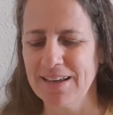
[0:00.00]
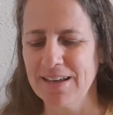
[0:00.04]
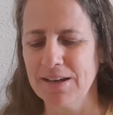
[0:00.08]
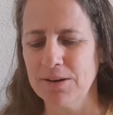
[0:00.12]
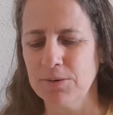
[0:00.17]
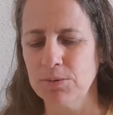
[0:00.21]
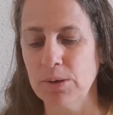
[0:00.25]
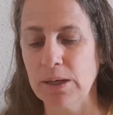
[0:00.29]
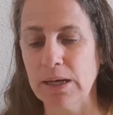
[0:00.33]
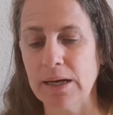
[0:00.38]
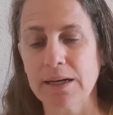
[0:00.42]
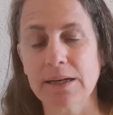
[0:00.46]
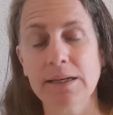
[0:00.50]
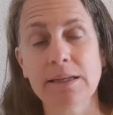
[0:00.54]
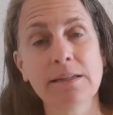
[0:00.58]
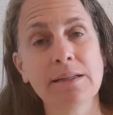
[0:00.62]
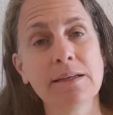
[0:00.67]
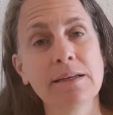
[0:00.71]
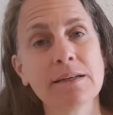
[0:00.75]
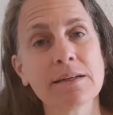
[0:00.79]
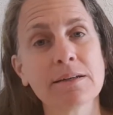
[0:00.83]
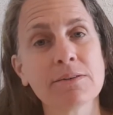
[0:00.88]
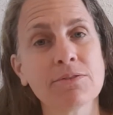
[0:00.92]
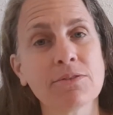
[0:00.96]
We are
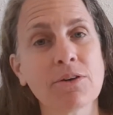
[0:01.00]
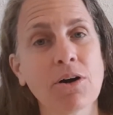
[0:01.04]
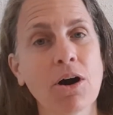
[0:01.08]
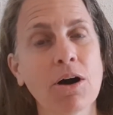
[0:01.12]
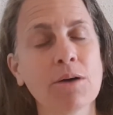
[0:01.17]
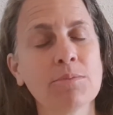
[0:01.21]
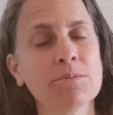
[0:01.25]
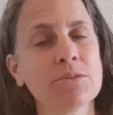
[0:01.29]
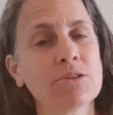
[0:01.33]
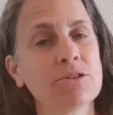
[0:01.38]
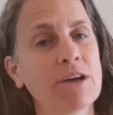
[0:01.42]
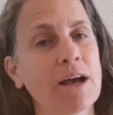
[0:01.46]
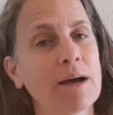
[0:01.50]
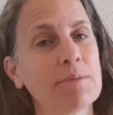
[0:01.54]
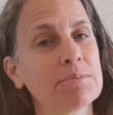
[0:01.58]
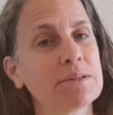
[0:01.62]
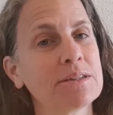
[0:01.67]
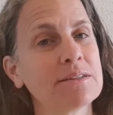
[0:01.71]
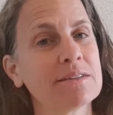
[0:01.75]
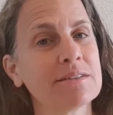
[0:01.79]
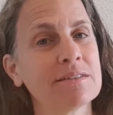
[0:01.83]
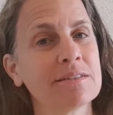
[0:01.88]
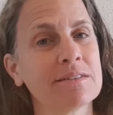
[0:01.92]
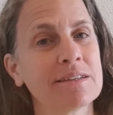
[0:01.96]
reading from
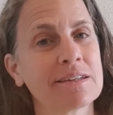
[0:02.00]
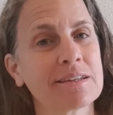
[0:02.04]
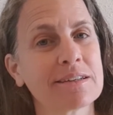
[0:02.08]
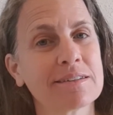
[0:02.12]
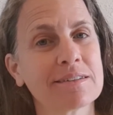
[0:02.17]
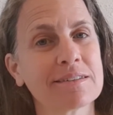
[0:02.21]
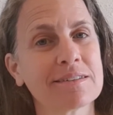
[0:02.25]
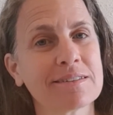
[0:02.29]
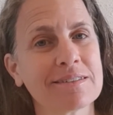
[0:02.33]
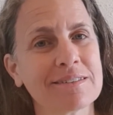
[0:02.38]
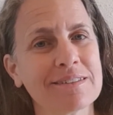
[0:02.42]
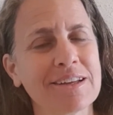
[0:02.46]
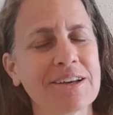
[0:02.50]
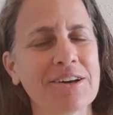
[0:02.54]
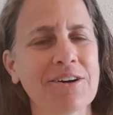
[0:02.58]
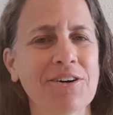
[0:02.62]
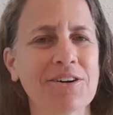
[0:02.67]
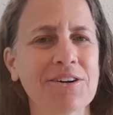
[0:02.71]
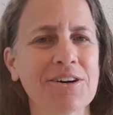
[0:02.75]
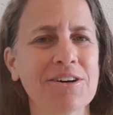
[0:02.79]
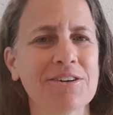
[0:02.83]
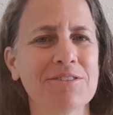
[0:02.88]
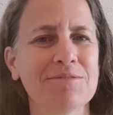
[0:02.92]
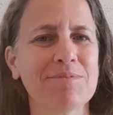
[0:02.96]
chapter 6, the
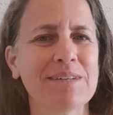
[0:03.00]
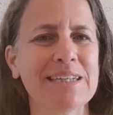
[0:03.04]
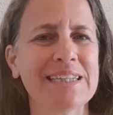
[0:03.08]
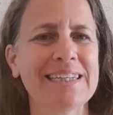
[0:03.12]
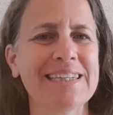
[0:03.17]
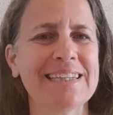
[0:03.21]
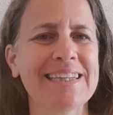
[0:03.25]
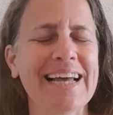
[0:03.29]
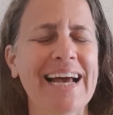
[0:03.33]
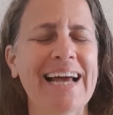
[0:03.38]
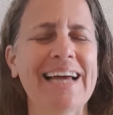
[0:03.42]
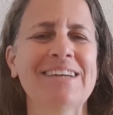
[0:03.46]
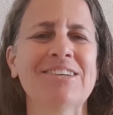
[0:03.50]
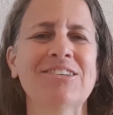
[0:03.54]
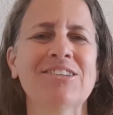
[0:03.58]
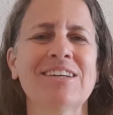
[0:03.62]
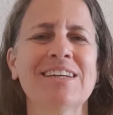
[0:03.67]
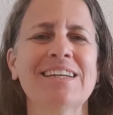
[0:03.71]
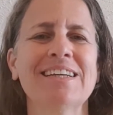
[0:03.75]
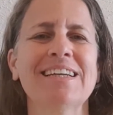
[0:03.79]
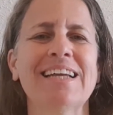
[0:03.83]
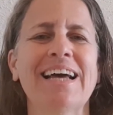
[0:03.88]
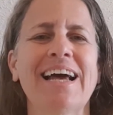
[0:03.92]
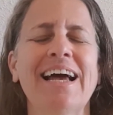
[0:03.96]
Yoga of
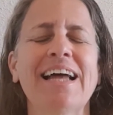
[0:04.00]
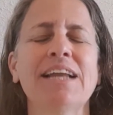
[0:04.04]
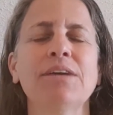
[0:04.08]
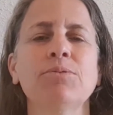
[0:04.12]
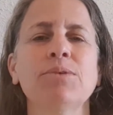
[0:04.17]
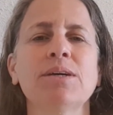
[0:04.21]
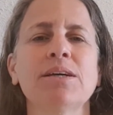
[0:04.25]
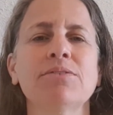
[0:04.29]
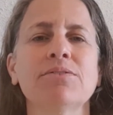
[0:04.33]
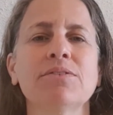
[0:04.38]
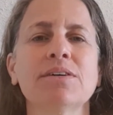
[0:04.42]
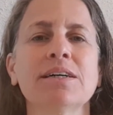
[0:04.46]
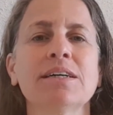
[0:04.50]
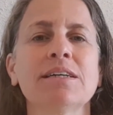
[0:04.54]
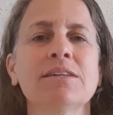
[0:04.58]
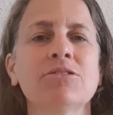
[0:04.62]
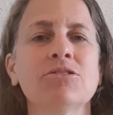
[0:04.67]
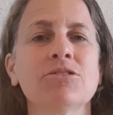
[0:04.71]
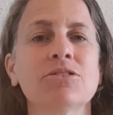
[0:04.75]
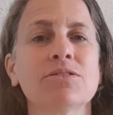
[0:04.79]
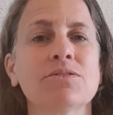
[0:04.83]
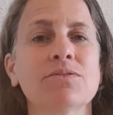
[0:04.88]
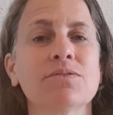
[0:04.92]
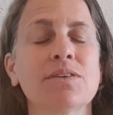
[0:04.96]
Meditation, and we have
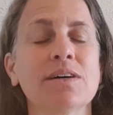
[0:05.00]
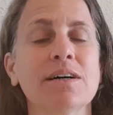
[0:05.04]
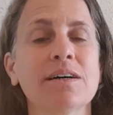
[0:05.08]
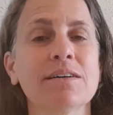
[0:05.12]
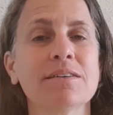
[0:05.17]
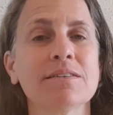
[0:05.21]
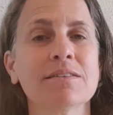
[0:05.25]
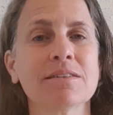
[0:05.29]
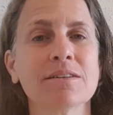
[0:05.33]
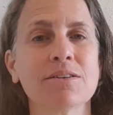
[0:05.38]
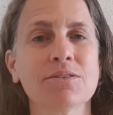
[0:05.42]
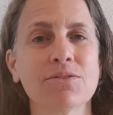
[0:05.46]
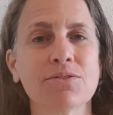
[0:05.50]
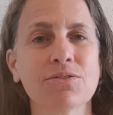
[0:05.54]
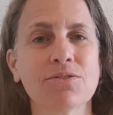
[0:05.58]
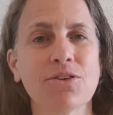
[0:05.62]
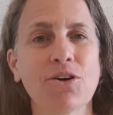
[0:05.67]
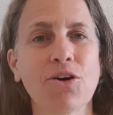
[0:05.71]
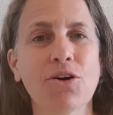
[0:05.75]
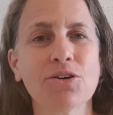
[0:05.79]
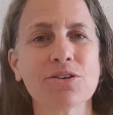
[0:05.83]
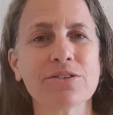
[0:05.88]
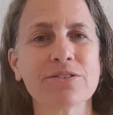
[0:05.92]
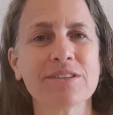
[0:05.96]
reached verse
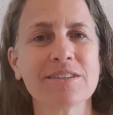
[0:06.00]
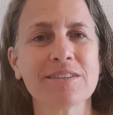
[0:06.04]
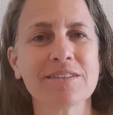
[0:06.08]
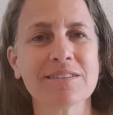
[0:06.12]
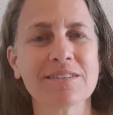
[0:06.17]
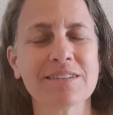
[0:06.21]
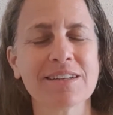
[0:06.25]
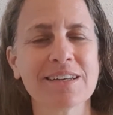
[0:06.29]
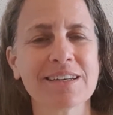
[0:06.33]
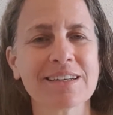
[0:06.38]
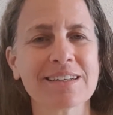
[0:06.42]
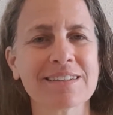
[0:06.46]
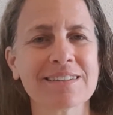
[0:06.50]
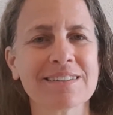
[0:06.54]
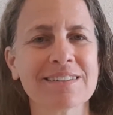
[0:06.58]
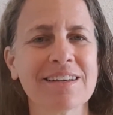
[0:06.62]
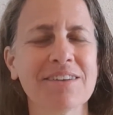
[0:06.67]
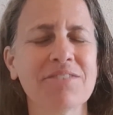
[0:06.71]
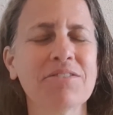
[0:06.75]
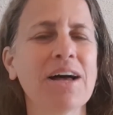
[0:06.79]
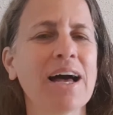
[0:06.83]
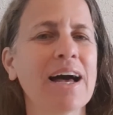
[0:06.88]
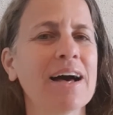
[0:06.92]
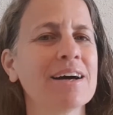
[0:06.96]
46,
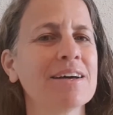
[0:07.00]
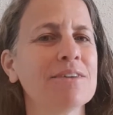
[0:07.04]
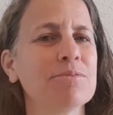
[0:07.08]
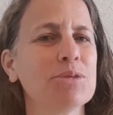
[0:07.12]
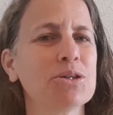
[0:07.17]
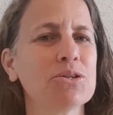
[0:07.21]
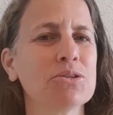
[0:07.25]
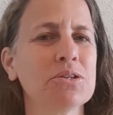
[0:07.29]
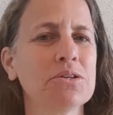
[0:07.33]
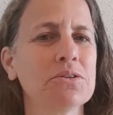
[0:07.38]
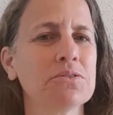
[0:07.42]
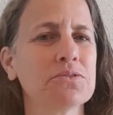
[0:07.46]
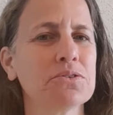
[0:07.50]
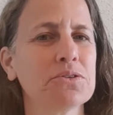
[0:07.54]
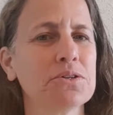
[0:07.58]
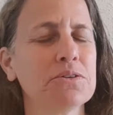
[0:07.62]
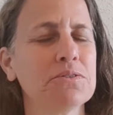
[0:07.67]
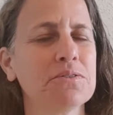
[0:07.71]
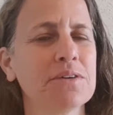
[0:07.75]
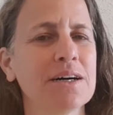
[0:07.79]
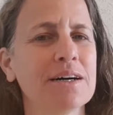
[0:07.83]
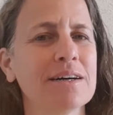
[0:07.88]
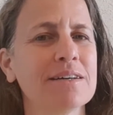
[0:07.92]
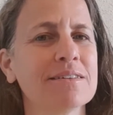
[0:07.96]
a very beautiful
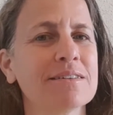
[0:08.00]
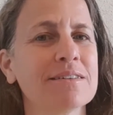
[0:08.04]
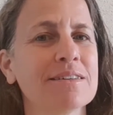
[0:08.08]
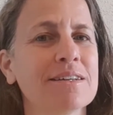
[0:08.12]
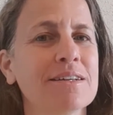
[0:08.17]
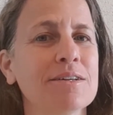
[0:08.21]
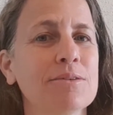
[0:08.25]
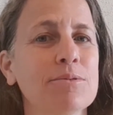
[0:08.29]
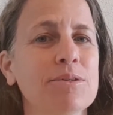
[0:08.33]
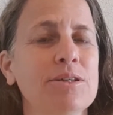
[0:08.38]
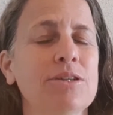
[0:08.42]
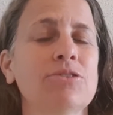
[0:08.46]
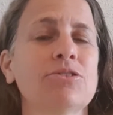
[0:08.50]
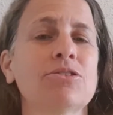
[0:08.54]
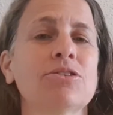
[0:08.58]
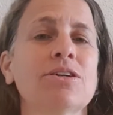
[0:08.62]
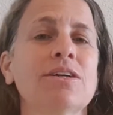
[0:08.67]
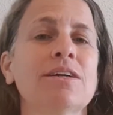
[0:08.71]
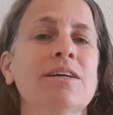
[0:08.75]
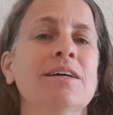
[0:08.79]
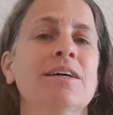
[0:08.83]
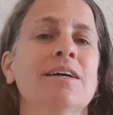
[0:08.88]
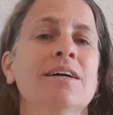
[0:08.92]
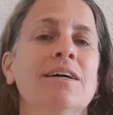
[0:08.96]
verse in which
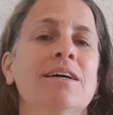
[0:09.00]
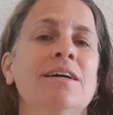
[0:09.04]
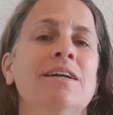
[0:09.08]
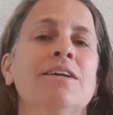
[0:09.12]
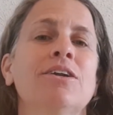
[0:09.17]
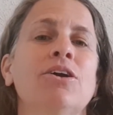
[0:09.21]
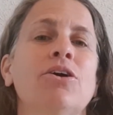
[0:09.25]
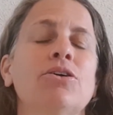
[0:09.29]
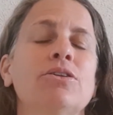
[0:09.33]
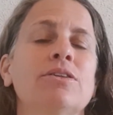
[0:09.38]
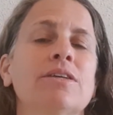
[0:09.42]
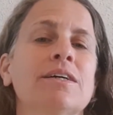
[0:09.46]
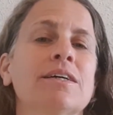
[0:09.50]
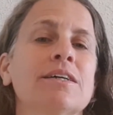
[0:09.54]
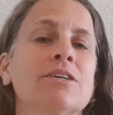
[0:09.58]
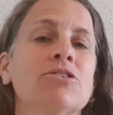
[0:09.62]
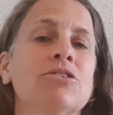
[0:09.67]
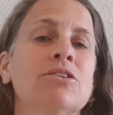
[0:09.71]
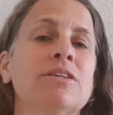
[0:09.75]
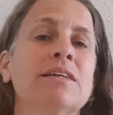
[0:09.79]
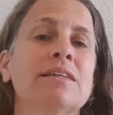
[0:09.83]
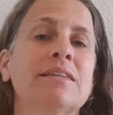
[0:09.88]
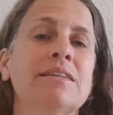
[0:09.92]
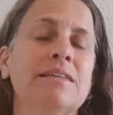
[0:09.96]
Lord
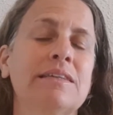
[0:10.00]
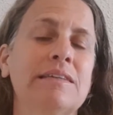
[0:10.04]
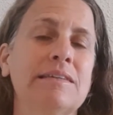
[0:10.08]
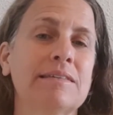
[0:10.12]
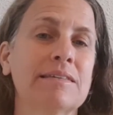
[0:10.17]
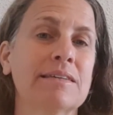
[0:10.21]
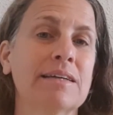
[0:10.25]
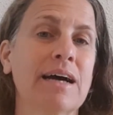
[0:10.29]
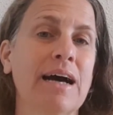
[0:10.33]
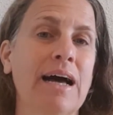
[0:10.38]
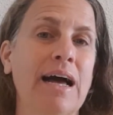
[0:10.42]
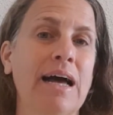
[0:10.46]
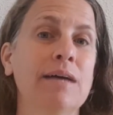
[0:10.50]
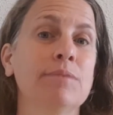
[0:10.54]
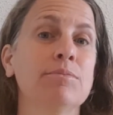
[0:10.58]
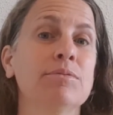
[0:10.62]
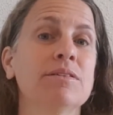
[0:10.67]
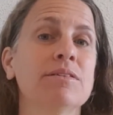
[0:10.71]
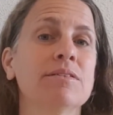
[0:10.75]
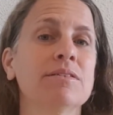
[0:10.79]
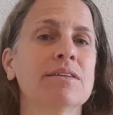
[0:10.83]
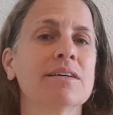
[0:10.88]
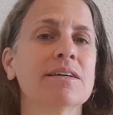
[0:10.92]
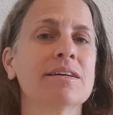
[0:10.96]
Krishna
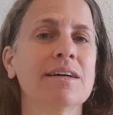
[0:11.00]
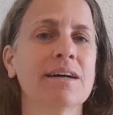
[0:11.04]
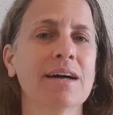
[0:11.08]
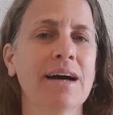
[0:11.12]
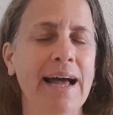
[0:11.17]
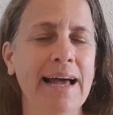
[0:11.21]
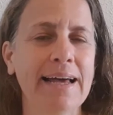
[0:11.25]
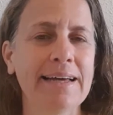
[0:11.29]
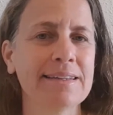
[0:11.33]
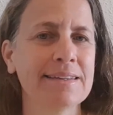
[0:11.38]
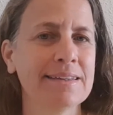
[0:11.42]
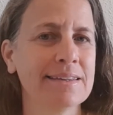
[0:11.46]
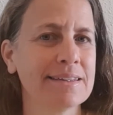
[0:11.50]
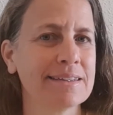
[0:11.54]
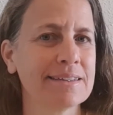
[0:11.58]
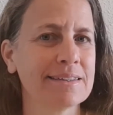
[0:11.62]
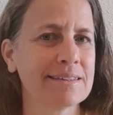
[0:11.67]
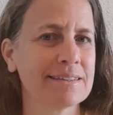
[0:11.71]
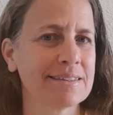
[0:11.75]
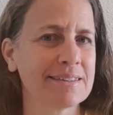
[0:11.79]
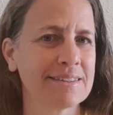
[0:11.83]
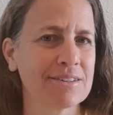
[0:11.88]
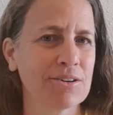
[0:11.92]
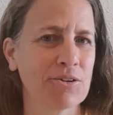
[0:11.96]
describes the
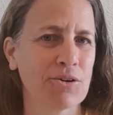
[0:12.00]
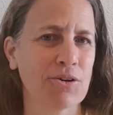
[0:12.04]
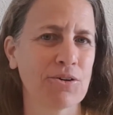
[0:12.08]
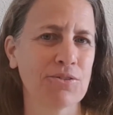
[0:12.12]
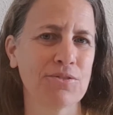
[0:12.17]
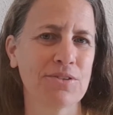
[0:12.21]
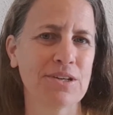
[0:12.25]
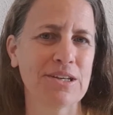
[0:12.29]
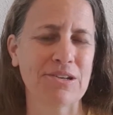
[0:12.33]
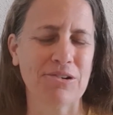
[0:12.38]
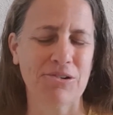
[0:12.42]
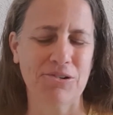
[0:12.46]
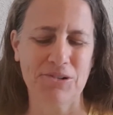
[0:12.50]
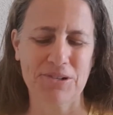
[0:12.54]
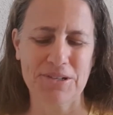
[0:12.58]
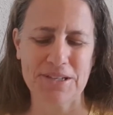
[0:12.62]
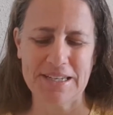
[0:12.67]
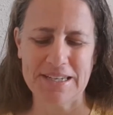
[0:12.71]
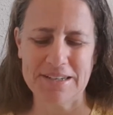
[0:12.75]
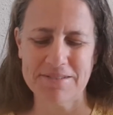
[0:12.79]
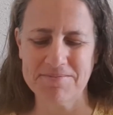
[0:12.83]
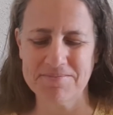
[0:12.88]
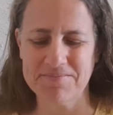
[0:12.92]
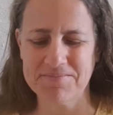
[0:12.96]
greatness of a yogi.